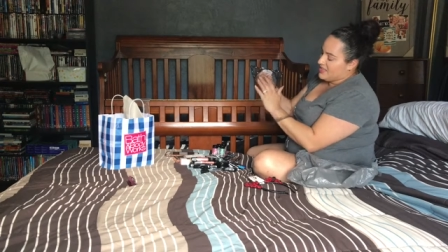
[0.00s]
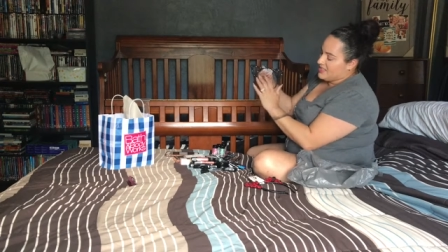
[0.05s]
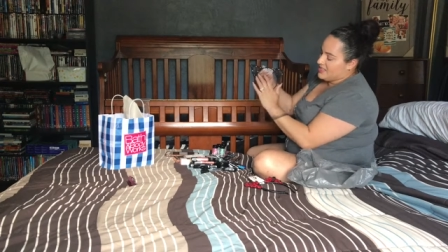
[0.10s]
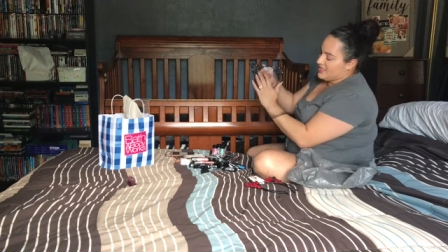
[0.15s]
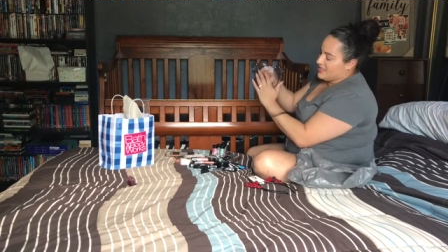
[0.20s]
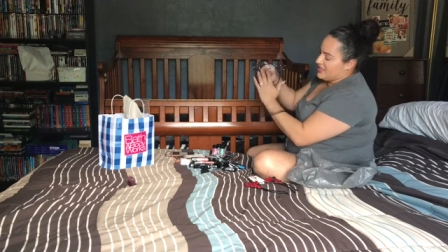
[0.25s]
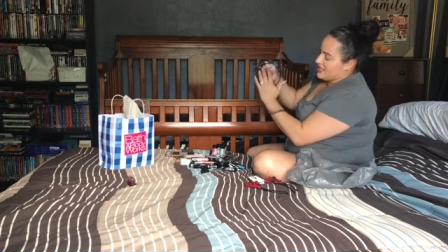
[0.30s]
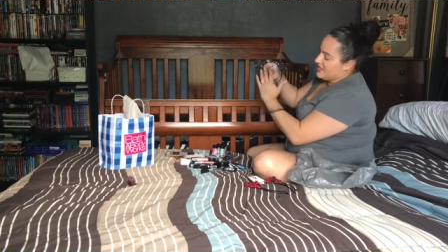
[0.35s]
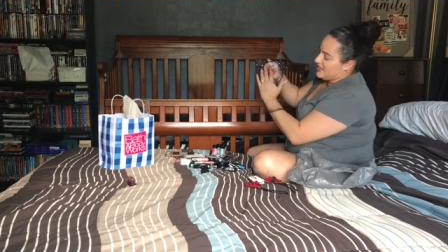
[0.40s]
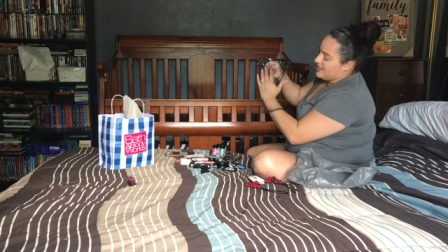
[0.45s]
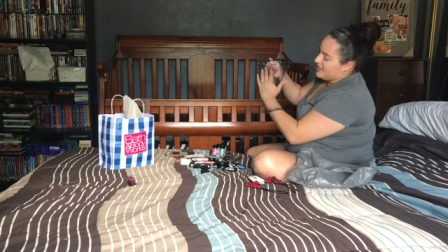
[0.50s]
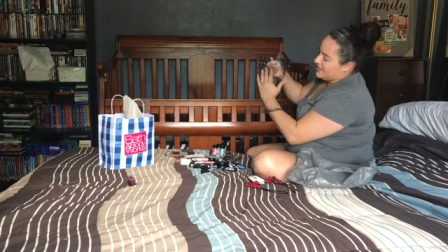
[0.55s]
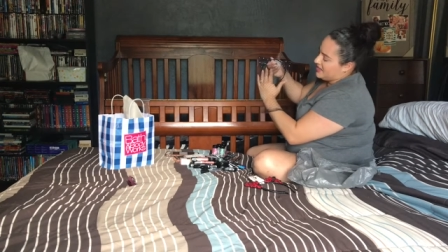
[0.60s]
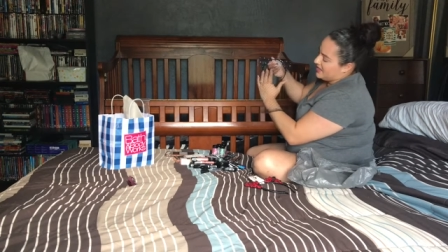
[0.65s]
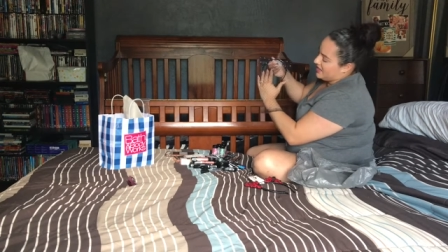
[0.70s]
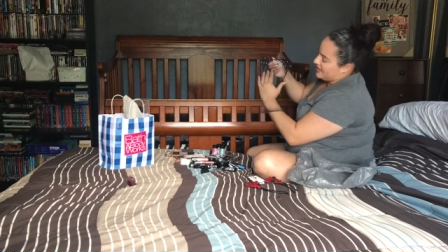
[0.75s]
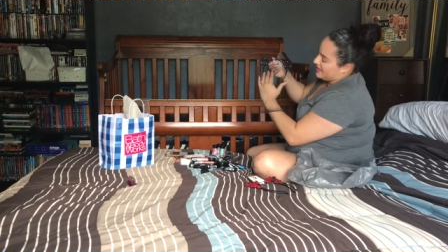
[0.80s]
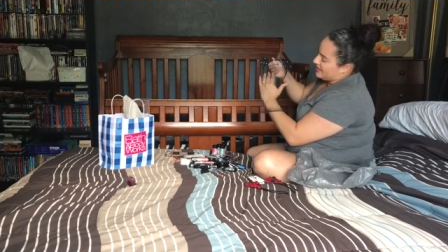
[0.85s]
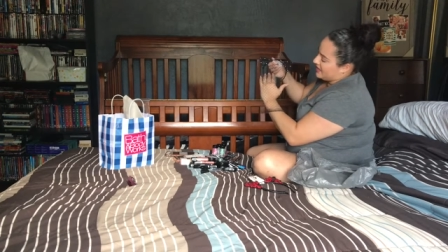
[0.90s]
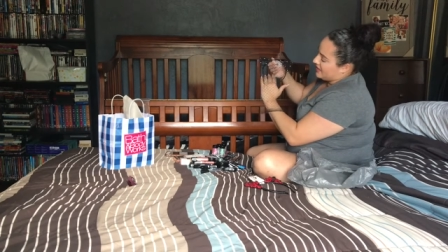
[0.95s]
See?
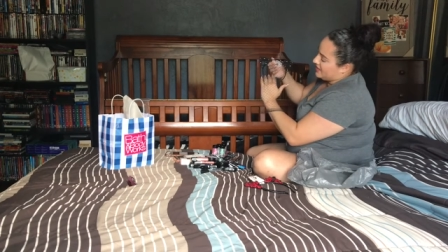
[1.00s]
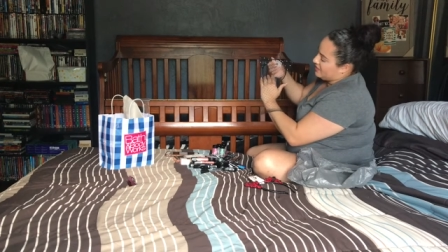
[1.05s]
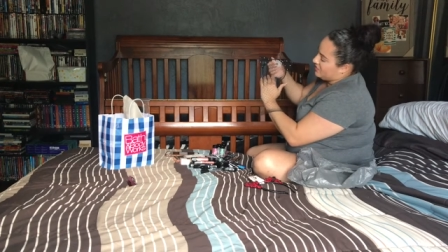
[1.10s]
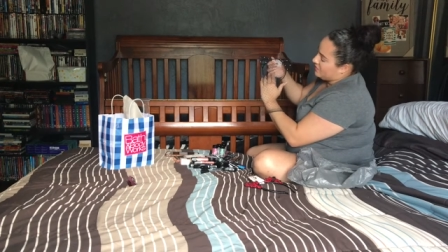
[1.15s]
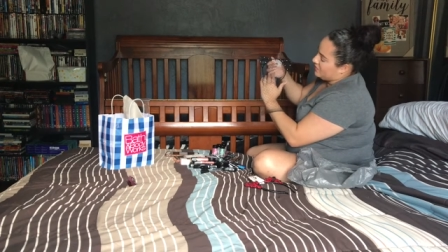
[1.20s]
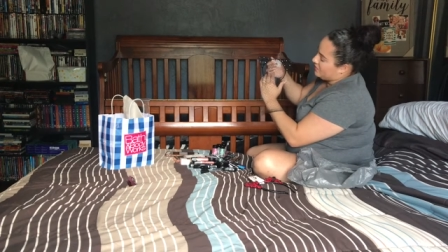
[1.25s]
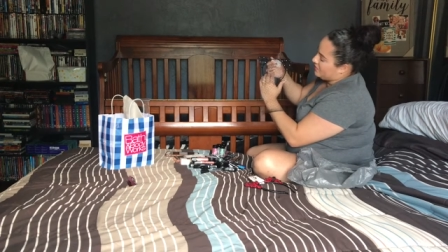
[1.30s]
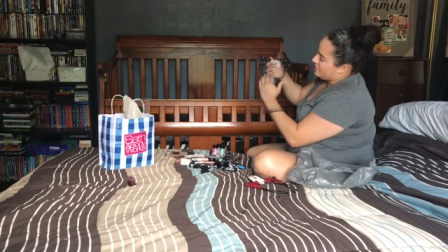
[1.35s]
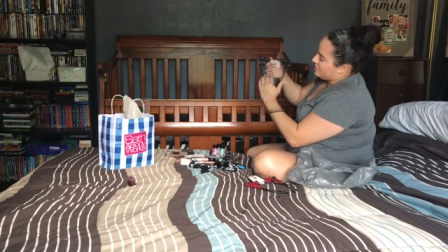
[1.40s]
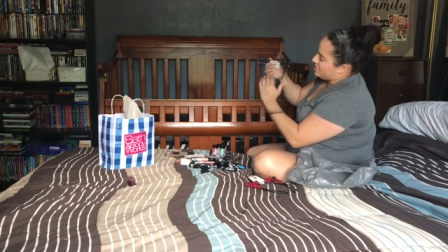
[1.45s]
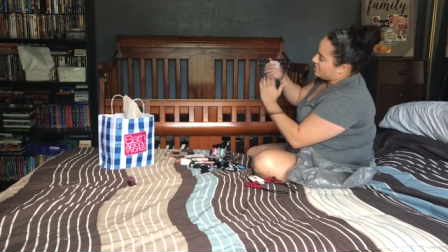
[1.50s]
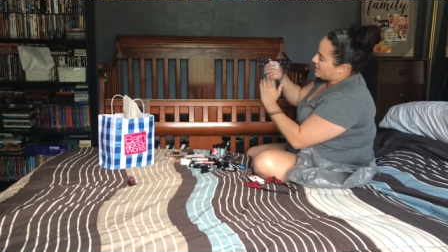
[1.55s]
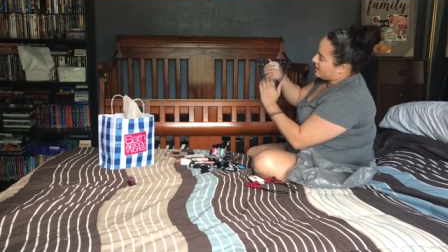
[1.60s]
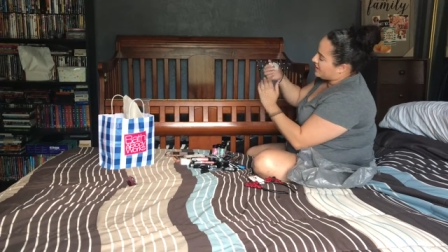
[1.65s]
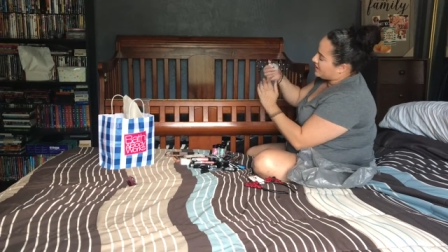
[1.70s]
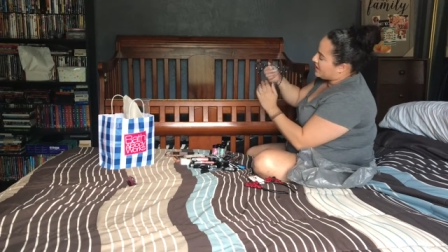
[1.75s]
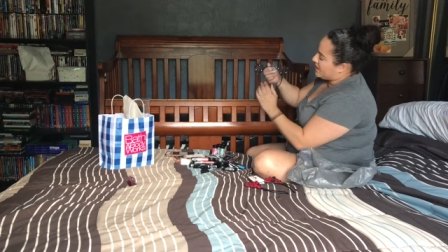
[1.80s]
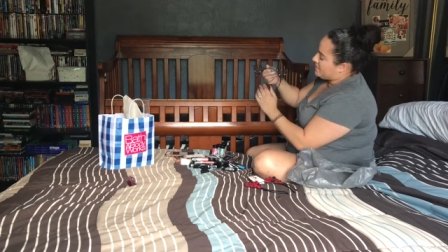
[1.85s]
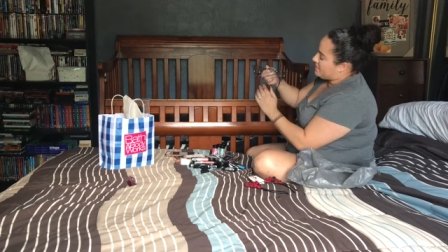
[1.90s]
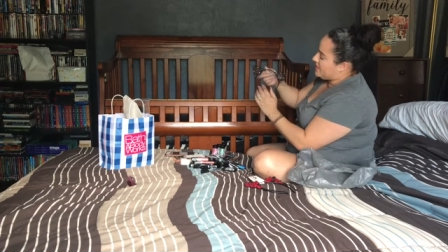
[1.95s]
Like that little fishnet
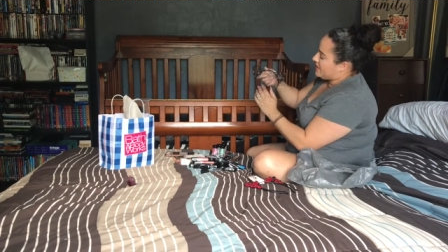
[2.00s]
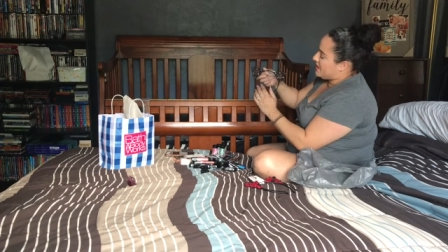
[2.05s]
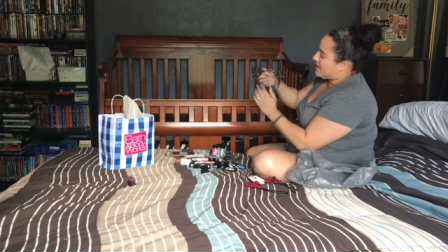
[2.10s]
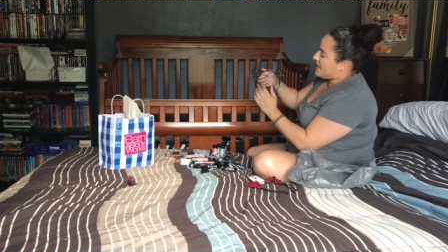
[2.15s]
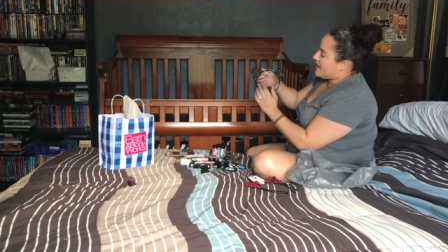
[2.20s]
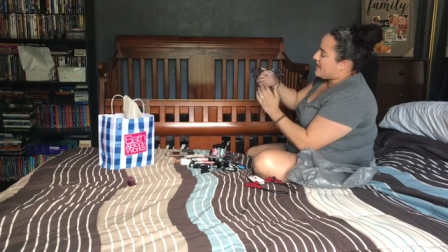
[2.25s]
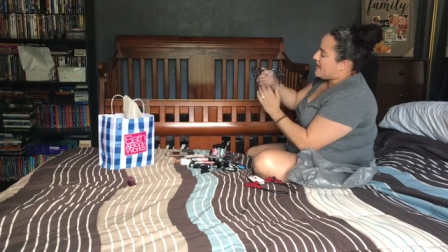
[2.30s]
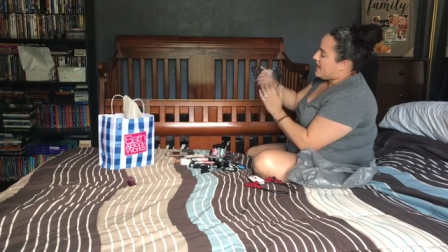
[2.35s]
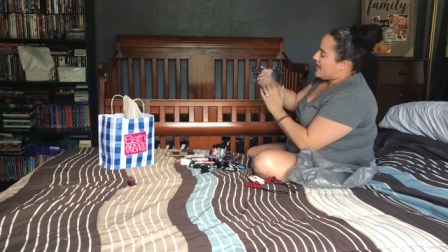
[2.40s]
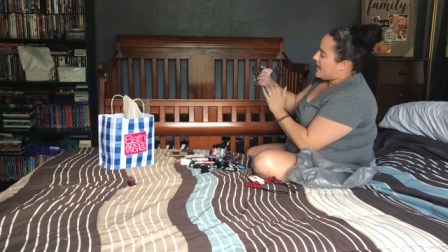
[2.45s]
type thing.